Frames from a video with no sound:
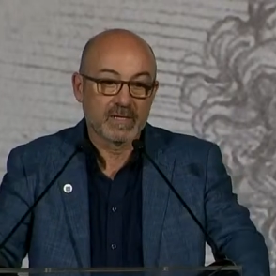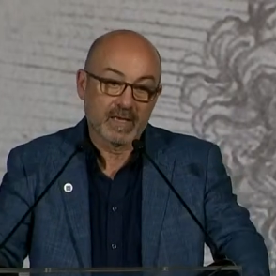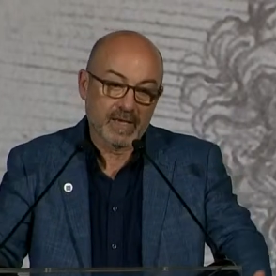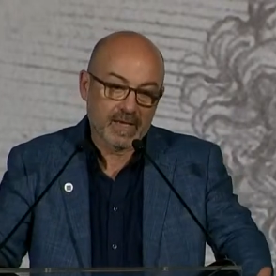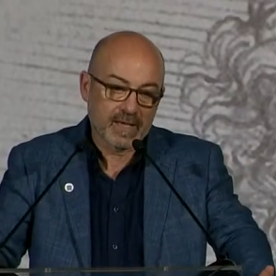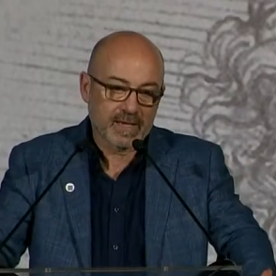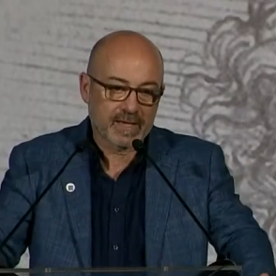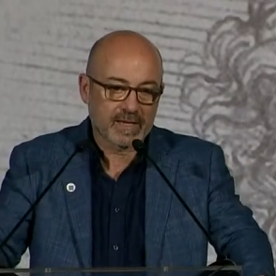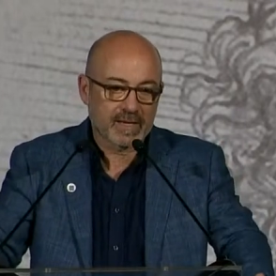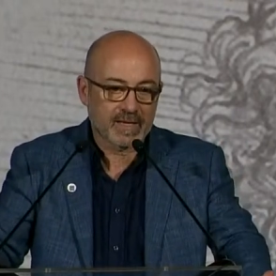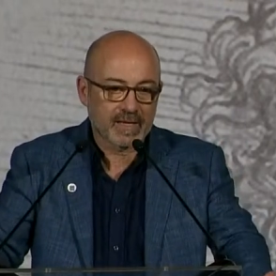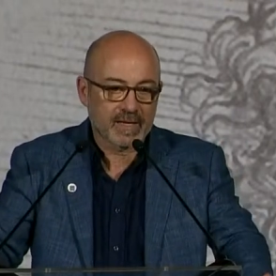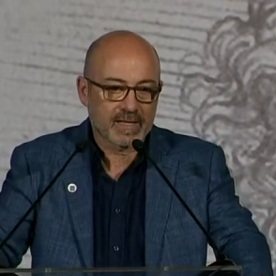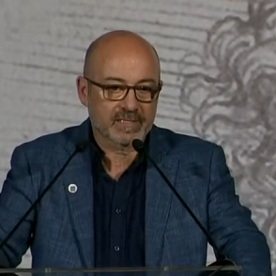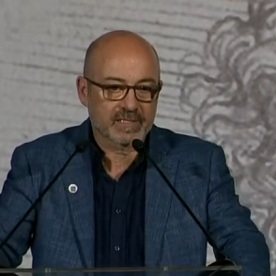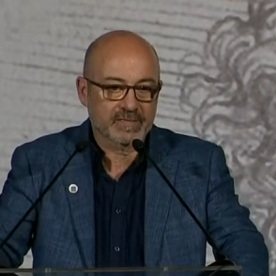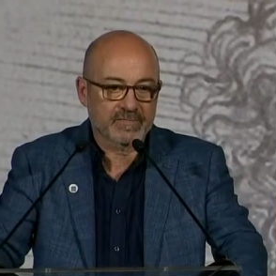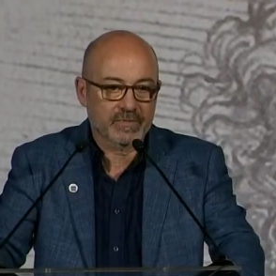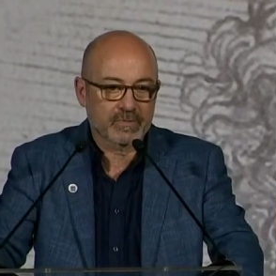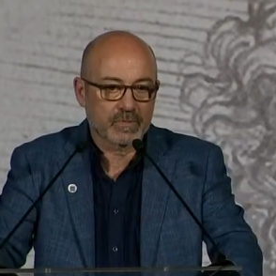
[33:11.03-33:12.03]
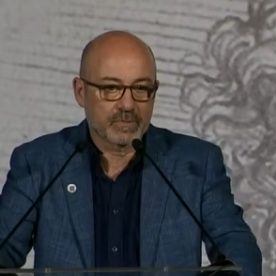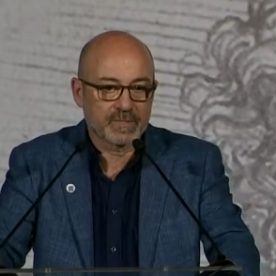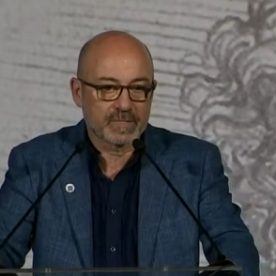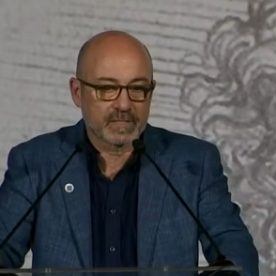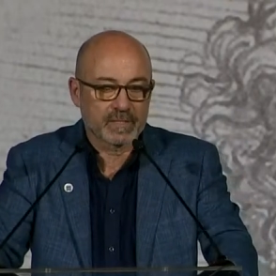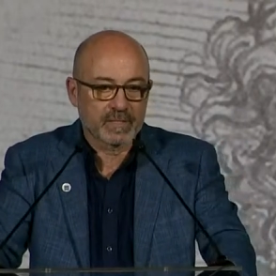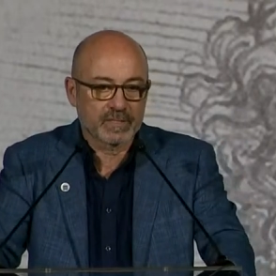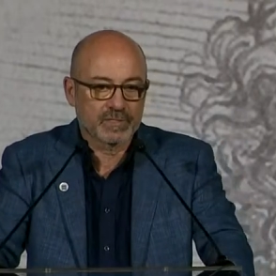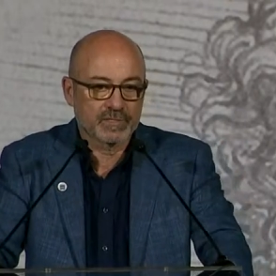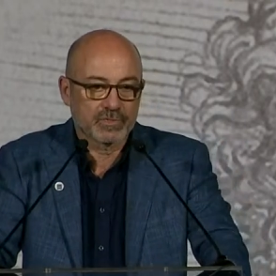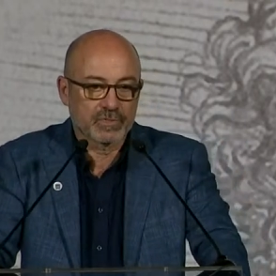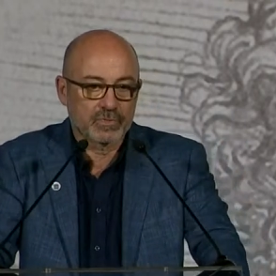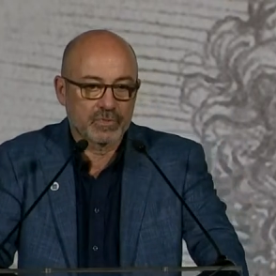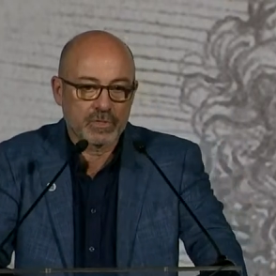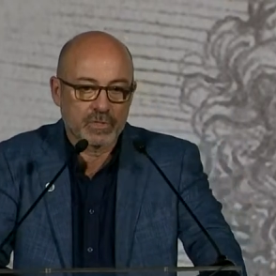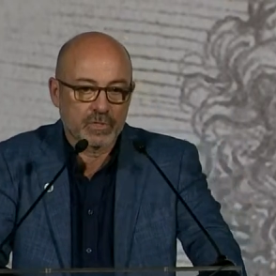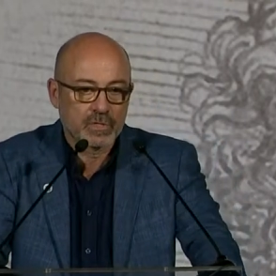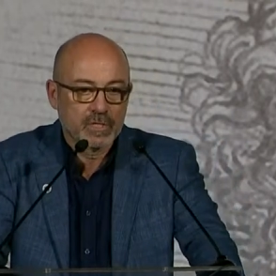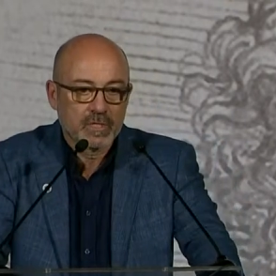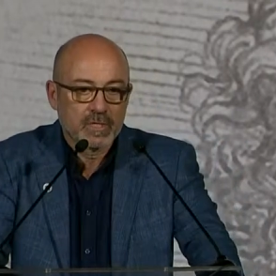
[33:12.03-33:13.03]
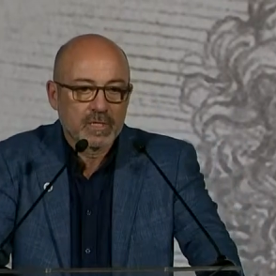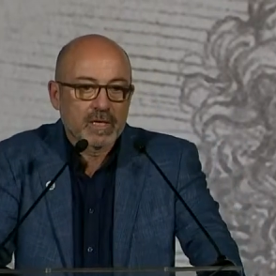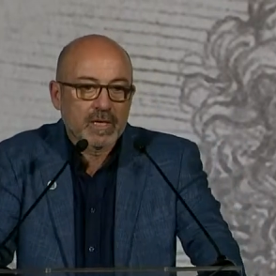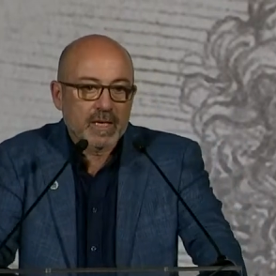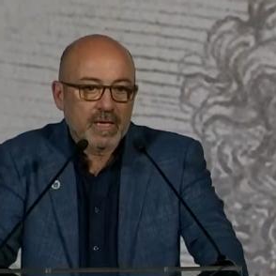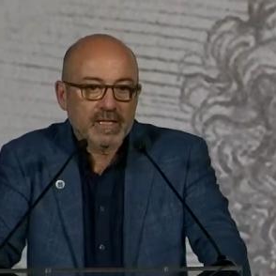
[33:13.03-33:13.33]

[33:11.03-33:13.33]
check out all the